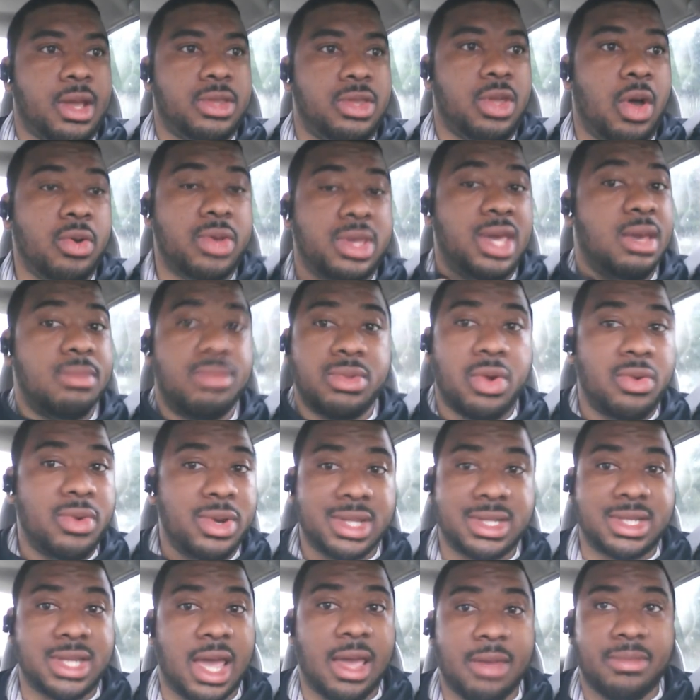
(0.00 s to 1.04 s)
Don't keep doing
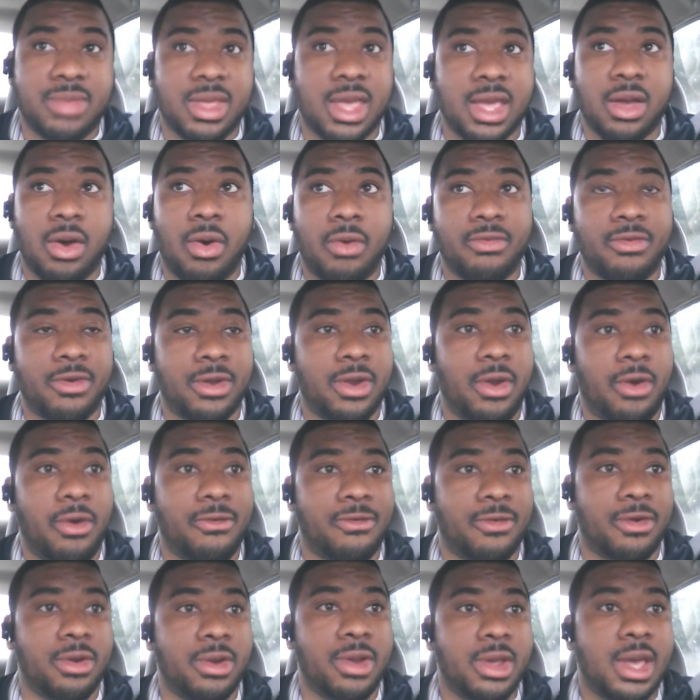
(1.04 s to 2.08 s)
the same thing over and
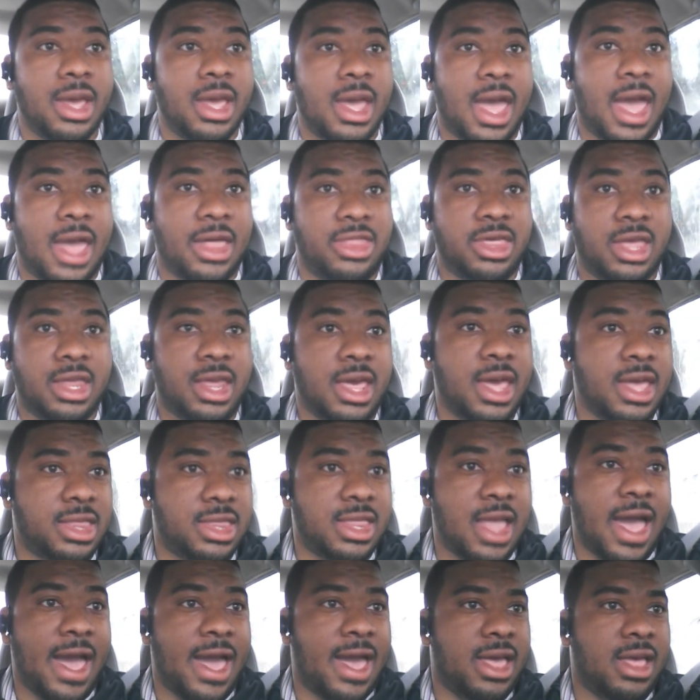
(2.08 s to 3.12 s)
over and then hit
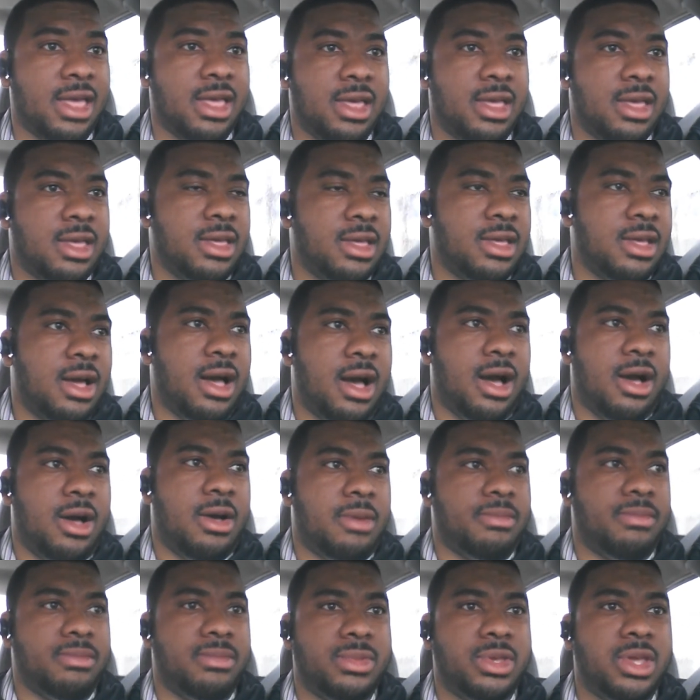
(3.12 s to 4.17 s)
that,
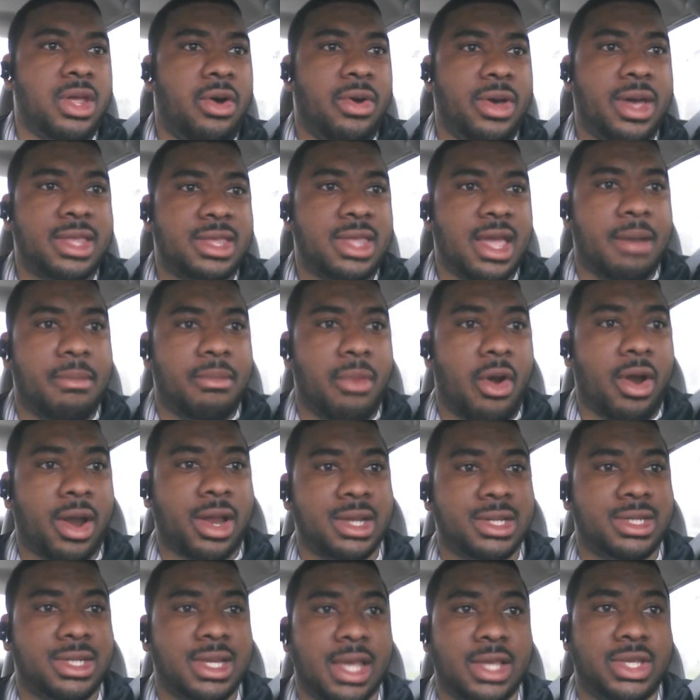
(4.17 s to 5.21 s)
um, you know, hit that mark
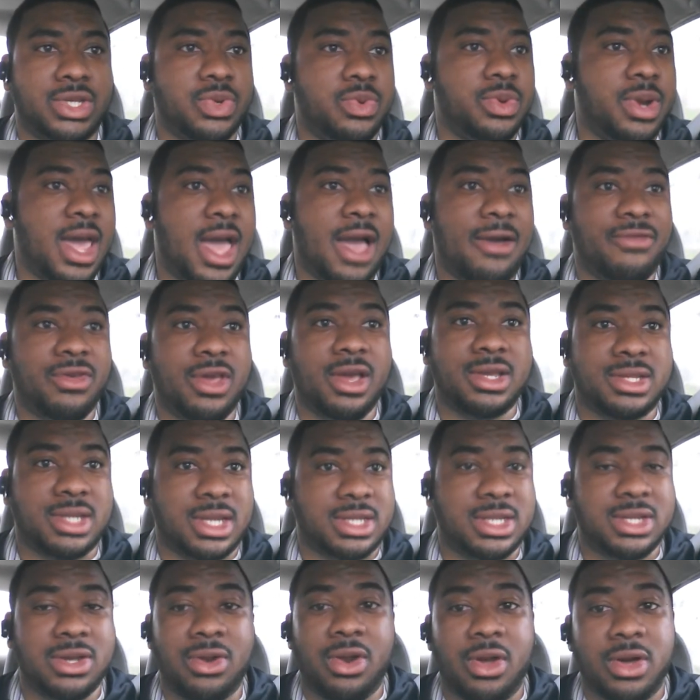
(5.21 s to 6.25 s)
and say, two and a half years, I
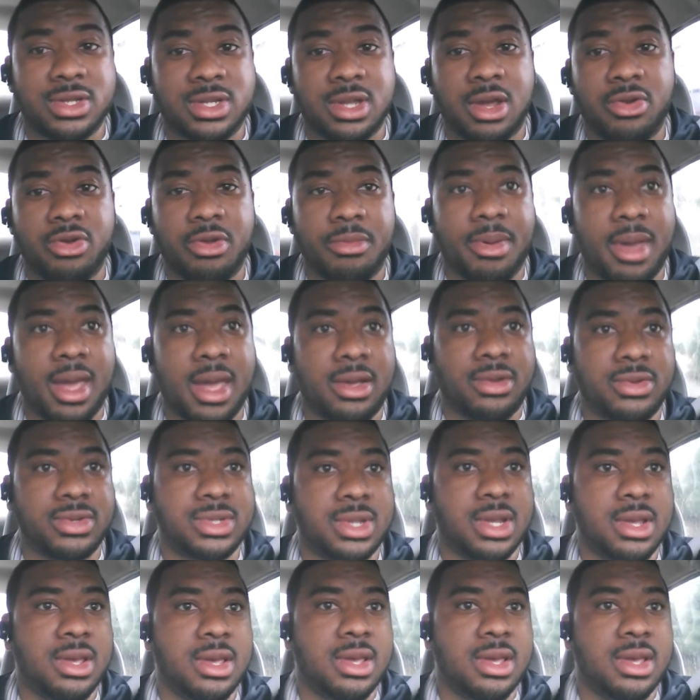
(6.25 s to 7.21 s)
still lost 100 pounds.